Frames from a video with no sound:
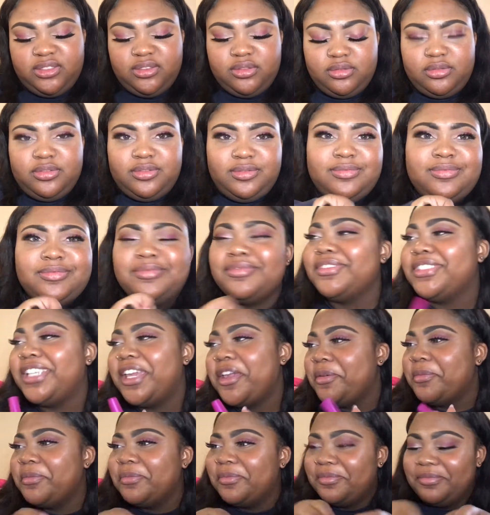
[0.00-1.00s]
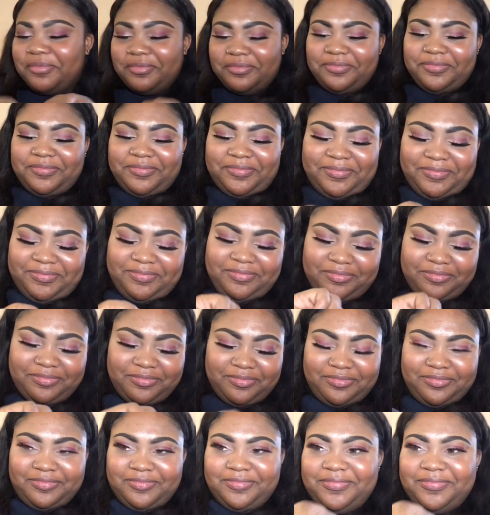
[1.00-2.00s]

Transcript: camera because I don't know how to do it on camera.